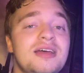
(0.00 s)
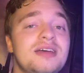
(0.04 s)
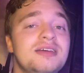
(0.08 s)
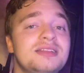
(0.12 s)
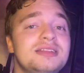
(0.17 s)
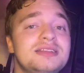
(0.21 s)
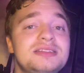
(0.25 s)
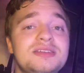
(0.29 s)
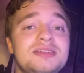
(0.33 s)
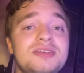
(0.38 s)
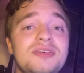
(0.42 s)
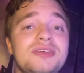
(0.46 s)

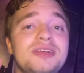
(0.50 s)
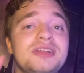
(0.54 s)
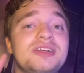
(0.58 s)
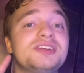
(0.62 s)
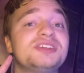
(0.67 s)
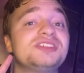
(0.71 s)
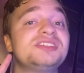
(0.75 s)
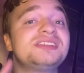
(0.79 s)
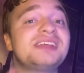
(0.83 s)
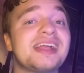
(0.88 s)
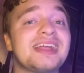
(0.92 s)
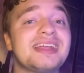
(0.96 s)
This is only your
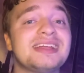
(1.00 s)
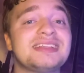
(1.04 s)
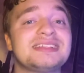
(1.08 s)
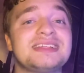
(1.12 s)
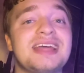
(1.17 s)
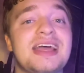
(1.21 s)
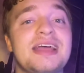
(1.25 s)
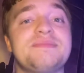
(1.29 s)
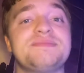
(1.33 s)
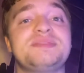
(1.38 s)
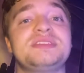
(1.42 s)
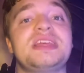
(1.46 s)
second
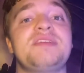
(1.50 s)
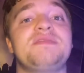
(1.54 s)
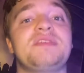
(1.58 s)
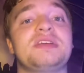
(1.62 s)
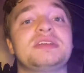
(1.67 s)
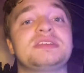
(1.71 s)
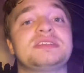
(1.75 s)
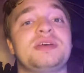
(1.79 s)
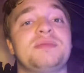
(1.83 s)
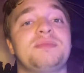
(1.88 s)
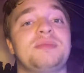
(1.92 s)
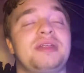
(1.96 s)
time saving
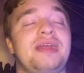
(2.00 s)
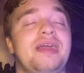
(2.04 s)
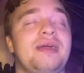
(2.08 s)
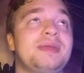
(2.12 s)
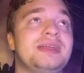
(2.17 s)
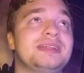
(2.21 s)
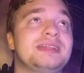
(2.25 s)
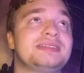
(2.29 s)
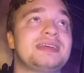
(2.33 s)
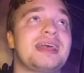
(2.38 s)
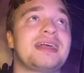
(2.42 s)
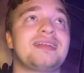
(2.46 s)
somebody. I
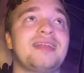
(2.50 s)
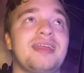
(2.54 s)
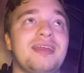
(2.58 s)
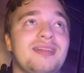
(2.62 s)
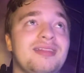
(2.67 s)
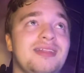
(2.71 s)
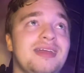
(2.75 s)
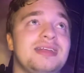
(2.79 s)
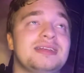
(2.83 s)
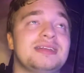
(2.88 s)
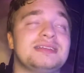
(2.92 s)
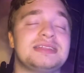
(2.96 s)
mean,
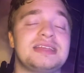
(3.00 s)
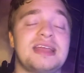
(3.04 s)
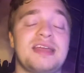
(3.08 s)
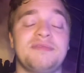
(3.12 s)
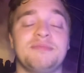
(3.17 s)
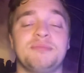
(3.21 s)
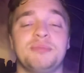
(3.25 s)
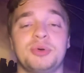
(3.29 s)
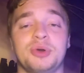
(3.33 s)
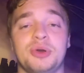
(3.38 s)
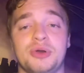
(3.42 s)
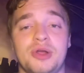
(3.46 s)
technically, you
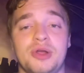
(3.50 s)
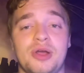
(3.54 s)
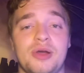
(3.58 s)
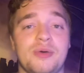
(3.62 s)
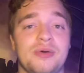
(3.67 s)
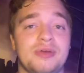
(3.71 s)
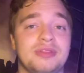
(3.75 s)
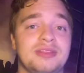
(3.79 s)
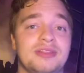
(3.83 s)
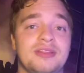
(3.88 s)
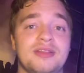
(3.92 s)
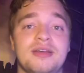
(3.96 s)
saved Bruno
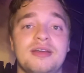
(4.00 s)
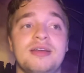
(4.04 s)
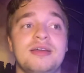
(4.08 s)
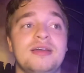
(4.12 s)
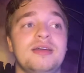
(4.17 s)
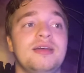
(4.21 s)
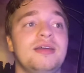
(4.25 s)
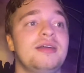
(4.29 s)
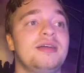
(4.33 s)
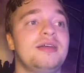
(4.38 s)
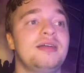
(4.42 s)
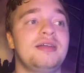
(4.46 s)
and,
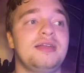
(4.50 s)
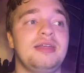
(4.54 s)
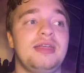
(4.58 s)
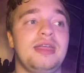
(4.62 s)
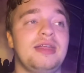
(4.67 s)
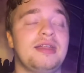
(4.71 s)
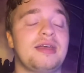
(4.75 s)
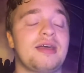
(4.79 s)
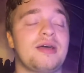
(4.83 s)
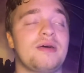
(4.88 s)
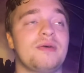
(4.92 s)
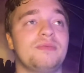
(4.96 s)
you
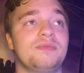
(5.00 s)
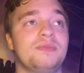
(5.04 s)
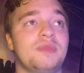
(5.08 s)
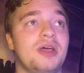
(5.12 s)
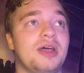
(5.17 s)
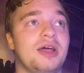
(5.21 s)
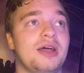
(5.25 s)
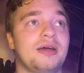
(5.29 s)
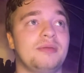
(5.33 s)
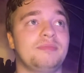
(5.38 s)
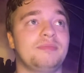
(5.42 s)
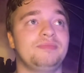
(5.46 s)

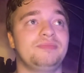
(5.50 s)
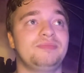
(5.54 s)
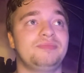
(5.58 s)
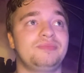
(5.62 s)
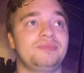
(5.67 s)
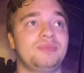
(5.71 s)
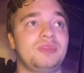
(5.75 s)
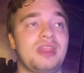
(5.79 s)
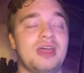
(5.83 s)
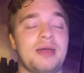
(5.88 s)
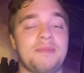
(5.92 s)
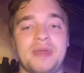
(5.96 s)
know,
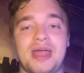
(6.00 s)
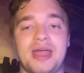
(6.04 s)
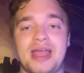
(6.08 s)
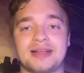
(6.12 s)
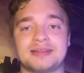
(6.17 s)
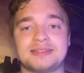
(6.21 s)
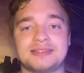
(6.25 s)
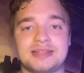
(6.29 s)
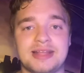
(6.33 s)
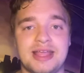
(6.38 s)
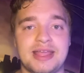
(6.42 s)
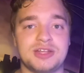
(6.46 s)
that
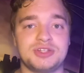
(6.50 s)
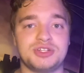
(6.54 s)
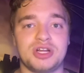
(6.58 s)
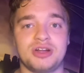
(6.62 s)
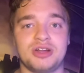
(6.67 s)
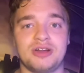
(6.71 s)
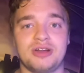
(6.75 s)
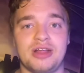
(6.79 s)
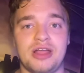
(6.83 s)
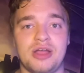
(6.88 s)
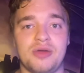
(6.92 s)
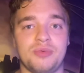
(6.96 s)
backstage
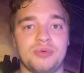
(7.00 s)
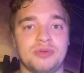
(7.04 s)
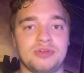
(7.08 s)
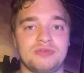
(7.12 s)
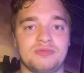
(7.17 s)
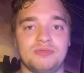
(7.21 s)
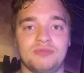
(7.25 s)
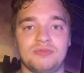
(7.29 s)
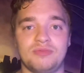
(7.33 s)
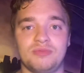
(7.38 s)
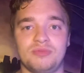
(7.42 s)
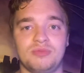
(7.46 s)
area when
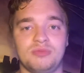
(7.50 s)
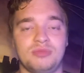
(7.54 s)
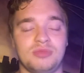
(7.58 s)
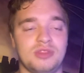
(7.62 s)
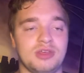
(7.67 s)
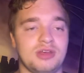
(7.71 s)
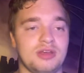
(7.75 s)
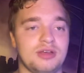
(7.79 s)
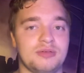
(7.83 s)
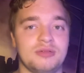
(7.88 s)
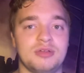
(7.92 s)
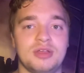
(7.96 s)

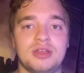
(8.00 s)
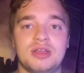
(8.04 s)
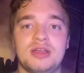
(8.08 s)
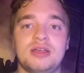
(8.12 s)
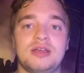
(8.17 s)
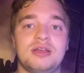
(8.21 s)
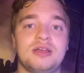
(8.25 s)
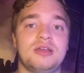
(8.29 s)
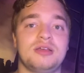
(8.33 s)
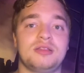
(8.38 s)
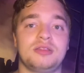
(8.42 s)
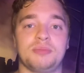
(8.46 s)
the
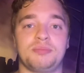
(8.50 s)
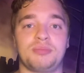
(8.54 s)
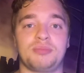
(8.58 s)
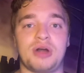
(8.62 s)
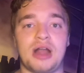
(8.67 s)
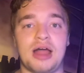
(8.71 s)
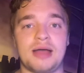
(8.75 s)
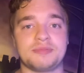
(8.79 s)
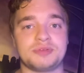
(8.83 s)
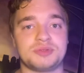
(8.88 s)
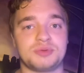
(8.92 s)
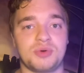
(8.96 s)

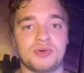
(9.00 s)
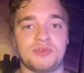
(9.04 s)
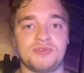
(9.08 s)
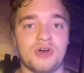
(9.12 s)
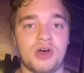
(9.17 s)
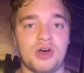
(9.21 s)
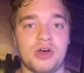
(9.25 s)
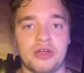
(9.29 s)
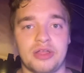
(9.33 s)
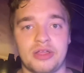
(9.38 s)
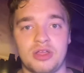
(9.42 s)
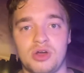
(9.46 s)
props were
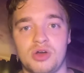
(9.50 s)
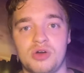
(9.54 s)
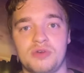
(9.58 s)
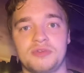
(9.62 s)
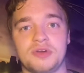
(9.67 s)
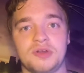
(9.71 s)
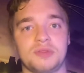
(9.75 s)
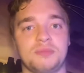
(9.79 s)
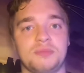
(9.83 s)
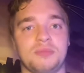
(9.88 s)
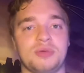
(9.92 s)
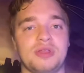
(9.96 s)
falling over
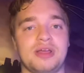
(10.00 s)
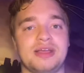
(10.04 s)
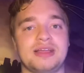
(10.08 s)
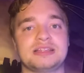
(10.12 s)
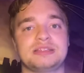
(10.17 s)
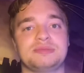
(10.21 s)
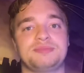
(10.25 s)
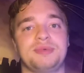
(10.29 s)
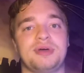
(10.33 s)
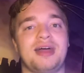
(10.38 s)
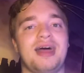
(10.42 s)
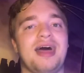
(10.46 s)
the place.
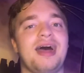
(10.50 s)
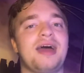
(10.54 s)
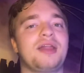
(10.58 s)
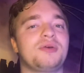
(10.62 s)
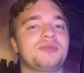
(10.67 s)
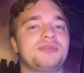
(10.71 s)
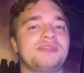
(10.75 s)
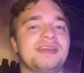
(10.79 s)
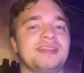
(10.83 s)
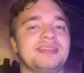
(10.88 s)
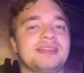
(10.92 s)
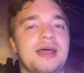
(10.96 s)
But I don't
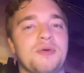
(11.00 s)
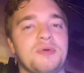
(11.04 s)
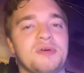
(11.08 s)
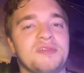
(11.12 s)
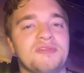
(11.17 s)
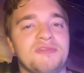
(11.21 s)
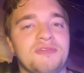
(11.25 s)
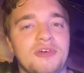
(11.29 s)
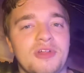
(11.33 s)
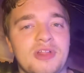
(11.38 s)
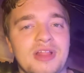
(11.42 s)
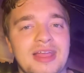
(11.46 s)
think that one
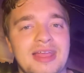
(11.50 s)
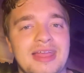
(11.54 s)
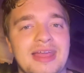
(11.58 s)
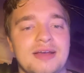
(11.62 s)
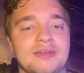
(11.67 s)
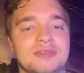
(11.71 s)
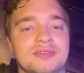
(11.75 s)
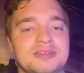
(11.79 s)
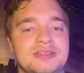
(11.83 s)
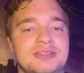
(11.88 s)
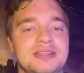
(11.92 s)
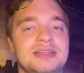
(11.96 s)
fully
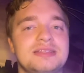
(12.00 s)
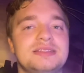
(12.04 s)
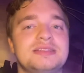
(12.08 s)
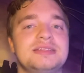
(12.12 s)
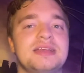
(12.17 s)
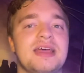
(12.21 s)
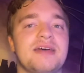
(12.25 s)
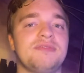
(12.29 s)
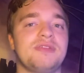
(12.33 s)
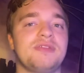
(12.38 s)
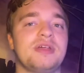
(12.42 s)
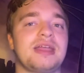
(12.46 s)
counts. This
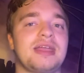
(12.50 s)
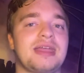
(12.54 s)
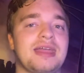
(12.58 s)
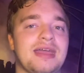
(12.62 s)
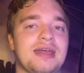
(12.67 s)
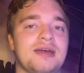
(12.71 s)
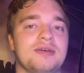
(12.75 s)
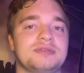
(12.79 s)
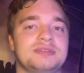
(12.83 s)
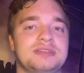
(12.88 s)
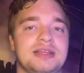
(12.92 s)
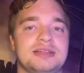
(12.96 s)
definitely
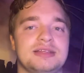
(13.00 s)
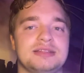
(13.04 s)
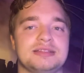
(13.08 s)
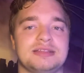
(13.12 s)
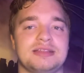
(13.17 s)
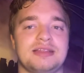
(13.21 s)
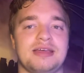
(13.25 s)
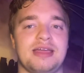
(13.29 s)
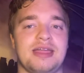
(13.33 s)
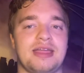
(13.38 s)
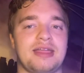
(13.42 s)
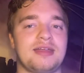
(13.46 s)
counts as,
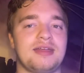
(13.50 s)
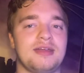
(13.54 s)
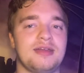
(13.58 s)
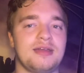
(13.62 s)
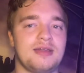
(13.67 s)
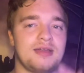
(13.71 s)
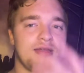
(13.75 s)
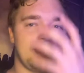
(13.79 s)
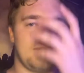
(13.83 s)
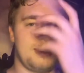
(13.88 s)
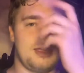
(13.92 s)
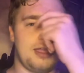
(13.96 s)
like,
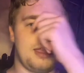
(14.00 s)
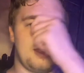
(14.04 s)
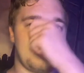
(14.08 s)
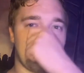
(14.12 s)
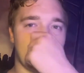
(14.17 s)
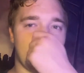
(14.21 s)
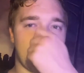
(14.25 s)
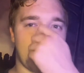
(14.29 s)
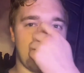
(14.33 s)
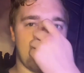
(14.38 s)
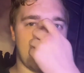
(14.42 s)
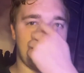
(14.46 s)
you
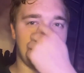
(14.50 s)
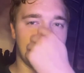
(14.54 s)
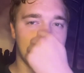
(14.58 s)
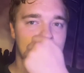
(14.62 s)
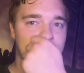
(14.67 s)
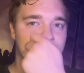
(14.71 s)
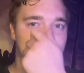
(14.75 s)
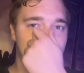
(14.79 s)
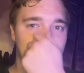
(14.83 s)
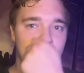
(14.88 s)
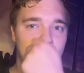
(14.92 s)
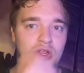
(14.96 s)
know,
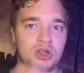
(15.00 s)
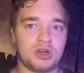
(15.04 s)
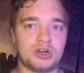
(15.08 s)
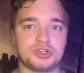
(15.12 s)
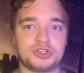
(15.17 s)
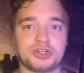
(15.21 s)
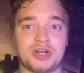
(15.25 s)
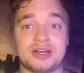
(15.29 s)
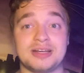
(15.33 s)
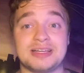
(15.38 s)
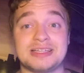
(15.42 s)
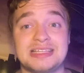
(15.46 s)
her
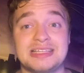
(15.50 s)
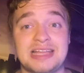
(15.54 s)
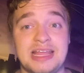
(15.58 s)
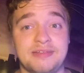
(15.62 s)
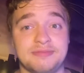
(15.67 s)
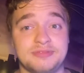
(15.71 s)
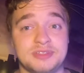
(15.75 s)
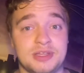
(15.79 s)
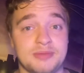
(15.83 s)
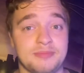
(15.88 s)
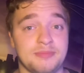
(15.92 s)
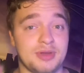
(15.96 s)
trying to save
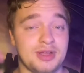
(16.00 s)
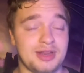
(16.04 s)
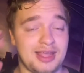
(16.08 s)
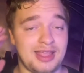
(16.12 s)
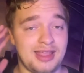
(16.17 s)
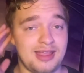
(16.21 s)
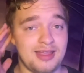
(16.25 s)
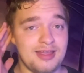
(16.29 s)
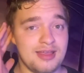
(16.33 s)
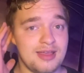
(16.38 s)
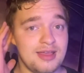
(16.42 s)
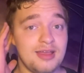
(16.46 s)

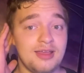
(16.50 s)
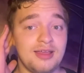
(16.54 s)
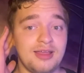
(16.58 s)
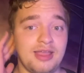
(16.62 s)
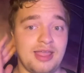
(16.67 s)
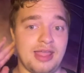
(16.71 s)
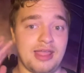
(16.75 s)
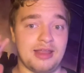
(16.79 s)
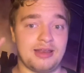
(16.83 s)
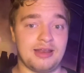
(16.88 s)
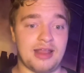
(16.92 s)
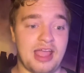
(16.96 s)
somebody
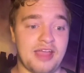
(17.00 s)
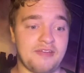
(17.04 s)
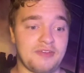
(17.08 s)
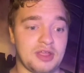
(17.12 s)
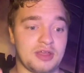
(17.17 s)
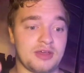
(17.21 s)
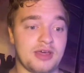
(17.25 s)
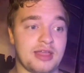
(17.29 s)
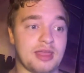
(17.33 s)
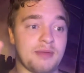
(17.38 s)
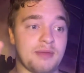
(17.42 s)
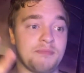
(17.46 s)
and having,
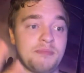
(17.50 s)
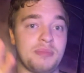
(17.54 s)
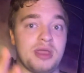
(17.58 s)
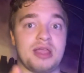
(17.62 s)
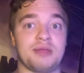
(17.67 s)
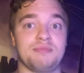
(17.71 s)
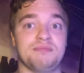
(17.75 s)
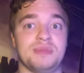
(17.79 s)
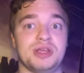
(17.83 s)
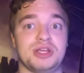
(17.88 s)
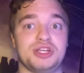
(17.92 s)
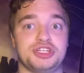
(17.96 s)
like, a
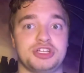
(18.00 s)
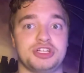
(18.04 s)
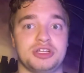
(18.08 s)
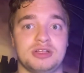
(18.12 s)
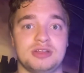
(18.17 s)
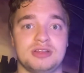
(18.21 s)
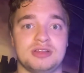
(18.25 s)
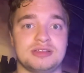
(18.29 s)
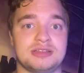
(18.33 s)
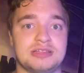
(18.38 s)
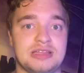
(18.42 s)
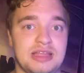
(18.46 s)
big mission
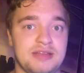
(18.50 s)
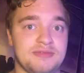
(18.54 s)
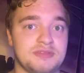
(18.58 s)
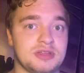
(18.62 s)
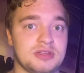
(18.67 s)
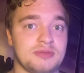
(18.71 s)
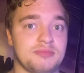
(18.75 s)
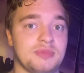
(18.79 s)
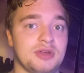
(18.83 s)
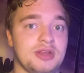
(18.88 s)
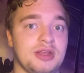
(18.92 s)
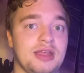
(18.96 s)
to save
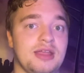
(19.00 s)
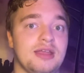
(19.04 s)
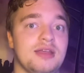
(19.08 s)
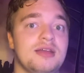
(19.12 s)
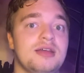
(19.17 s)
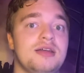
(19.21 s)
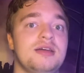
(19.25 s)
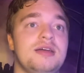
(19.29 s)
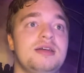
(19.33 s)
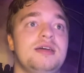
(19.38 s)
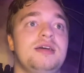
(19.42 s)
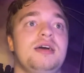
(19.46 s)
somebody.
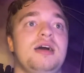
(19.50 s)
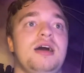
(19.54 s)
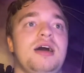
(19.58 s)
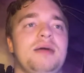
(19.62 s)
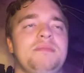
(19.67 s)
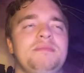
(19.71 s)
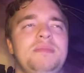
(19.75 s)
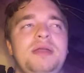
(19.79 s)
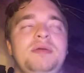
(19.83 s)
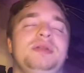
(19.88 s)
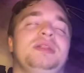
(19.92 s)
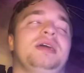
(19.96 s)

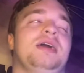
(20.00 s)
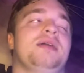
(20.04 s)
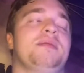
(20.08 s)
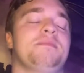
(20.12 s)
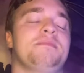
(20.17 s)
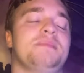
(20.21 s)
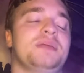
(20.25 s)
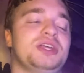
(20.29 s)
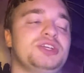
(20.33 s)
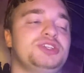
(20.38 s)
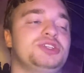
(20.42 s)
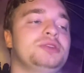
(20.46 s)
Maybe not a
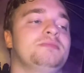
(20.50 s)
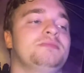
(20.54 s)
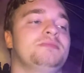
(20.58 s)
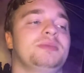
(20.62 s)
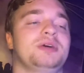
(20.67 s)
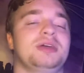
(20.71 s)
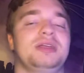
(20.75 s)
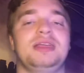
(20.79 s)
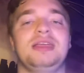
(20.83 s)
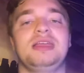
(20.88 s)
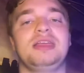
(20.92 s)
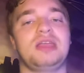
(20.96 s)
mission,
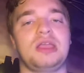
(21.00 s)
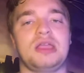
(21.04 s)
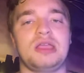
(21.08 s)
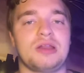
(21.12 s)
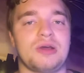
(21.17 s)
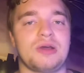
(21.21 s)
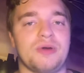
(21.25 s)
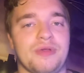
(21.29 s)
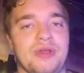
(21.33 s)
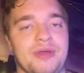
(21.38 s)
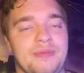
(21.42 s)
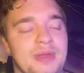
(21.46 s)
but you
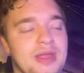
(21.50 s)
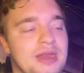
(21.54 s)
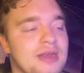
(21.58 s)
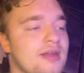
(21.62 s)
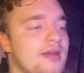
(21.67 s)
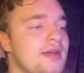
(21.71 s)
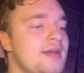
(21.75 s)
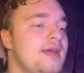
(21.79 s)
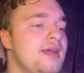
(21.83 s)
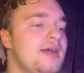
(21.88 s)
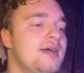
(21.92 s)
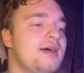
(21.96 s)
know what I mean.
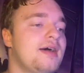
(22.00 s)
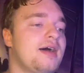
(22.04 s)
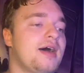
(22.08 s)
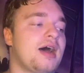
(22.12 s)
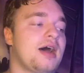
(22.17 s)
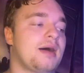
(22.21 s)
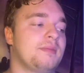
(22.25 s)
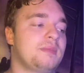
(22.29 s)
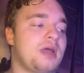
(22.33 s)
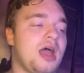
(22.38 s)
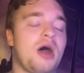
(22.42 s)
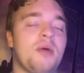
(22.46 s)

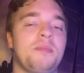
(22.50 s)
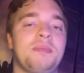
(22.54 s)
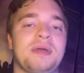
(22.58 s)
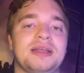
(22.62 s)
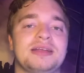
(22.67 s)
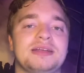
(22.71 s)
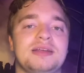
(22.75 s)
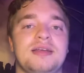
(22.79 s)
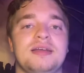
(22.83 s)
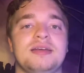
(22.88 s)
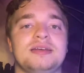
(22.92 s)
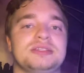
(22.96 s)

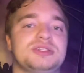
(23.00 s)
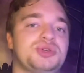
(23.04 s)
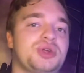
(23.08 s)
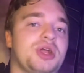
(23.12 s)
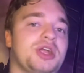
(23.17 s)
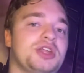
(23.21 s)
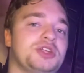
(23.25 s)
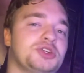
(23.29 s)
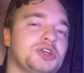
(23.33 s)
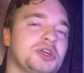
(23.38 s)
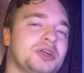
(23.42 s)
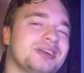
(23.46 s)
Helping a
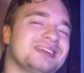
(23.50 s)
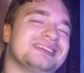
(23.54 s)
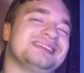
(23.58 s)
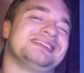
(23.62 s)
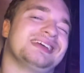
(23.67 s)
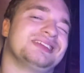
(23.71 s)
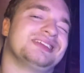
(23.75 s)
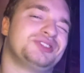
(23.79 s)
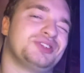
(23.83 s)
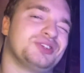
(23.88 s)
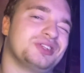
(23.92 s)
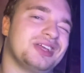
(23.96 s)
stranger,
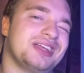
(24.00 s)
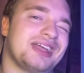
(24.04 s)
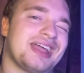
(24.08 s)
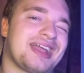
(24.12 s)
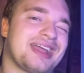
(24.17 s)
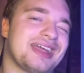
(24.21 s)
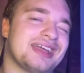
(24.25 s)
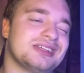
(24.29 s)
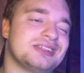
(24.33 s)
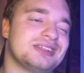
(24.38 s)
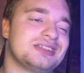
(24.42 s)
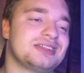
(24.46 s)
essentially, I
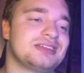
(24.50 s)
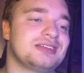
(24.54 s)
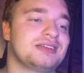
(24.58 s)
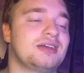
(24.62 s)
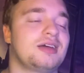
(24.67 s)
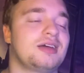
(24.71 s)
guess.